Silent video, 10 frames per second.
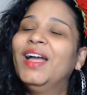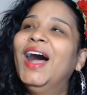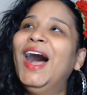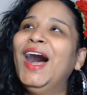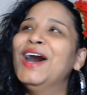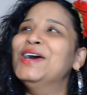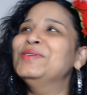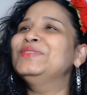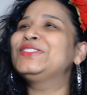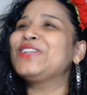
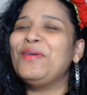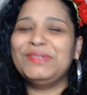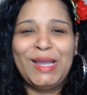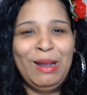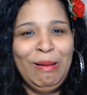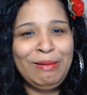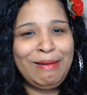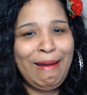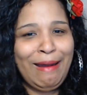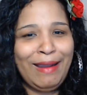So I was like,
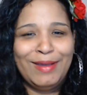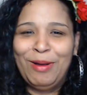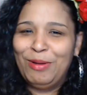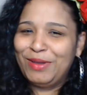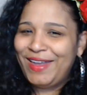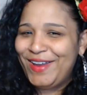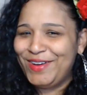okay, okay,